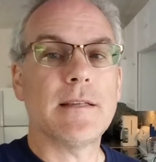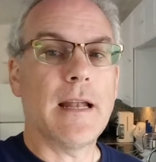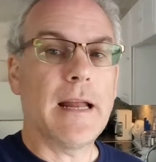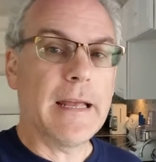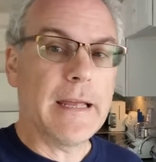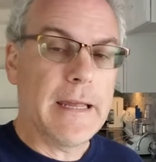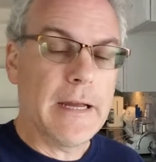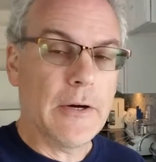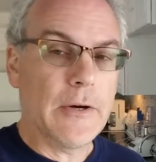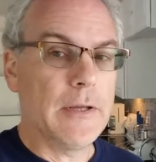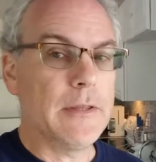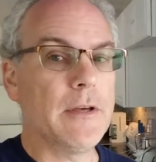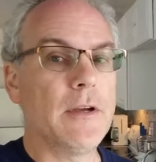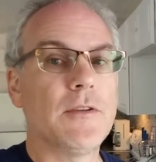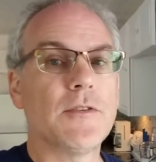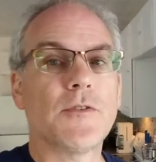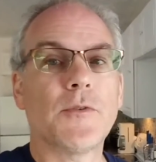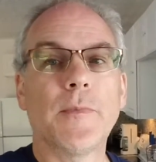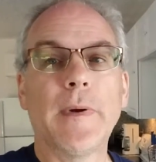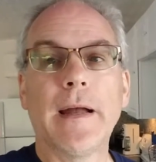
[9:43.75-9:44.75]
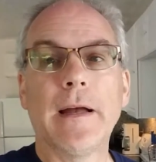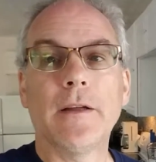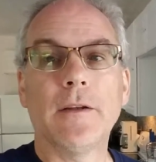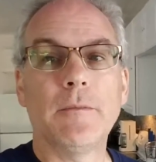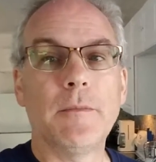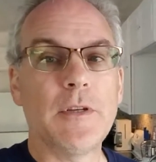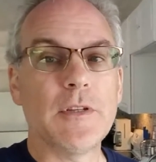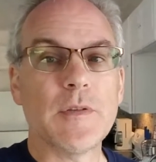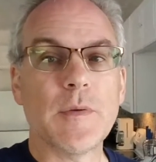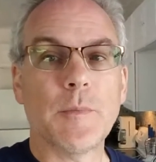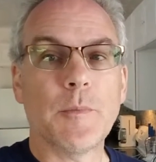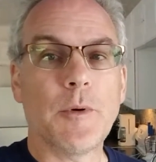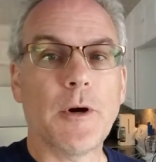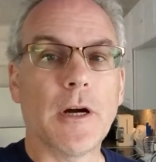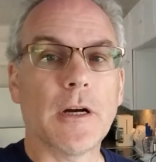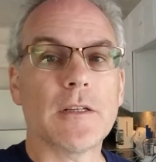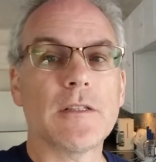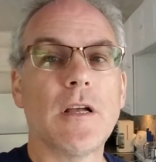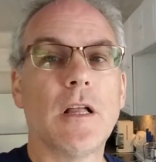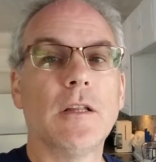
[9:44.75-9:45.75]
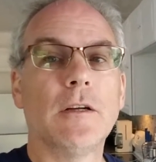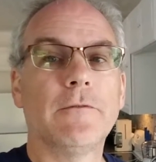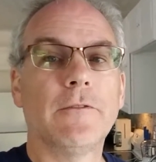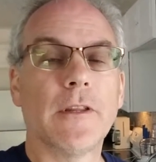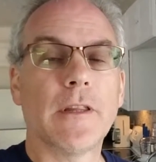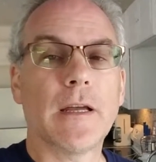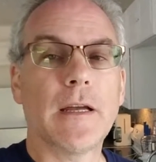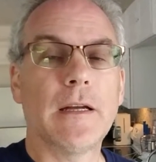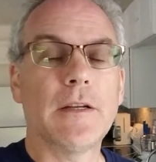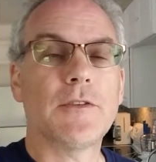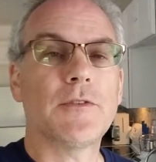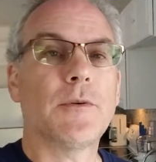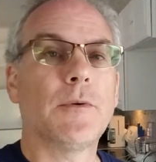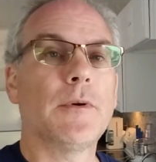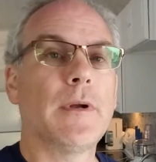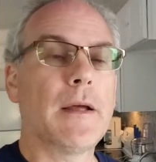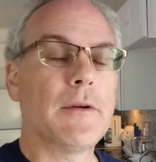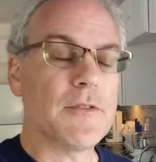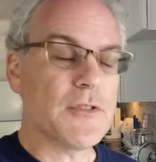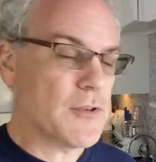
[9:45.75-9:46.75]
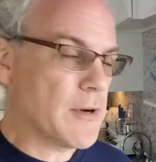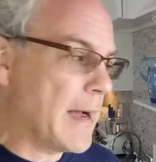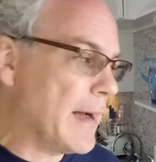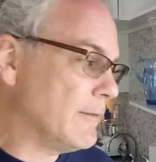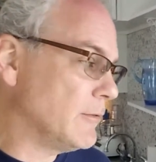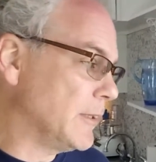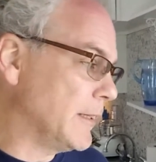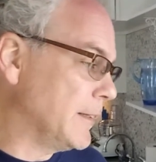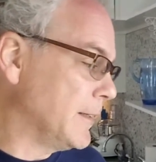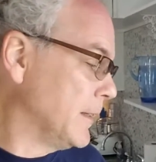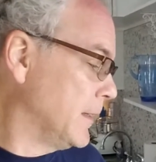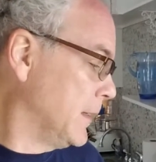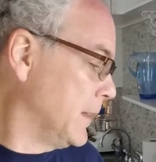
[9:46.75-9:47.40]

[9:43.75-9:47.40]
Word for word: and I'd carry those around amusement parks all over the country when I was traveling.